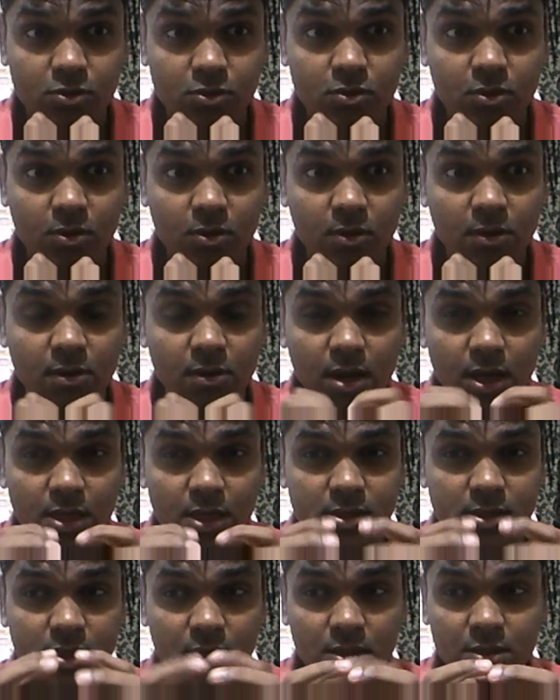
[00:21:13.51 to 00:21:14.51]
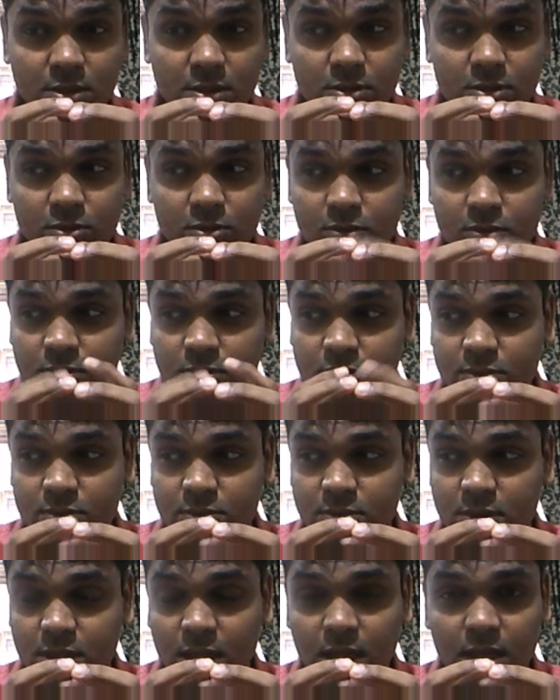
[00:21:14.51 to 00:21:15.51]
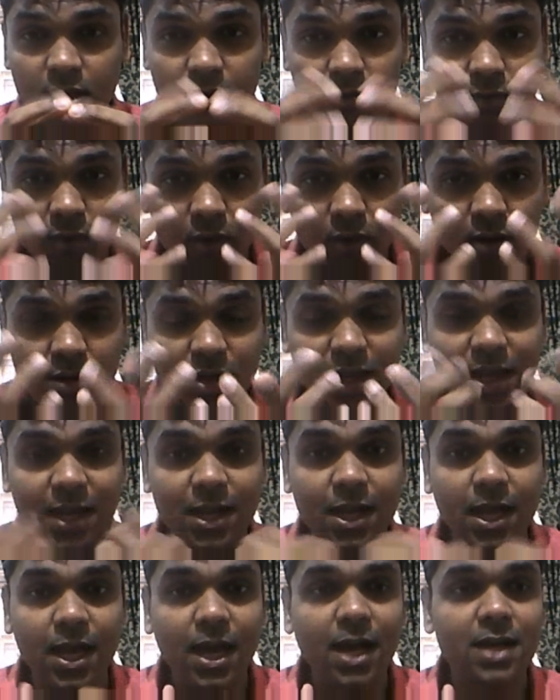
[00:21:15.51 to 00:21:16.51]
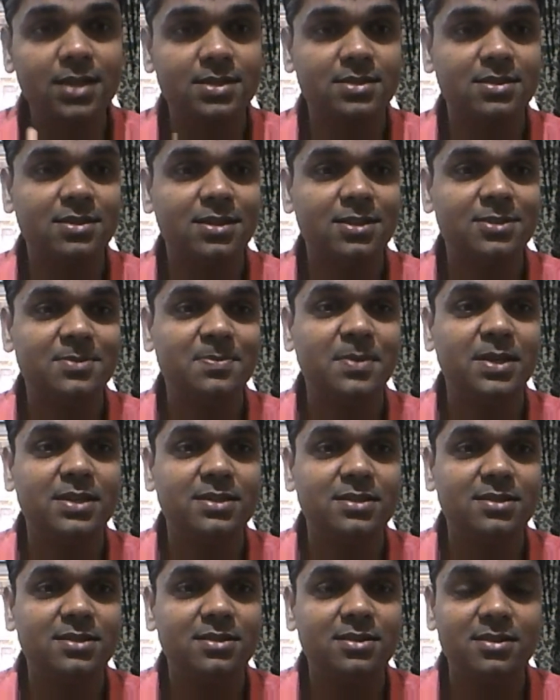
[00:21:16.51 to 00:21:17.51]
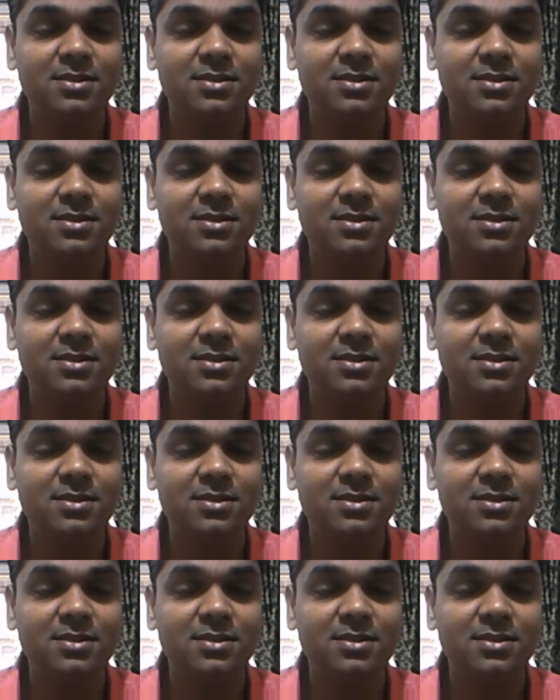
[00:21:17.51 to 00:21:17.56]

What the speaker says: So I started to think, what can I ask this patient?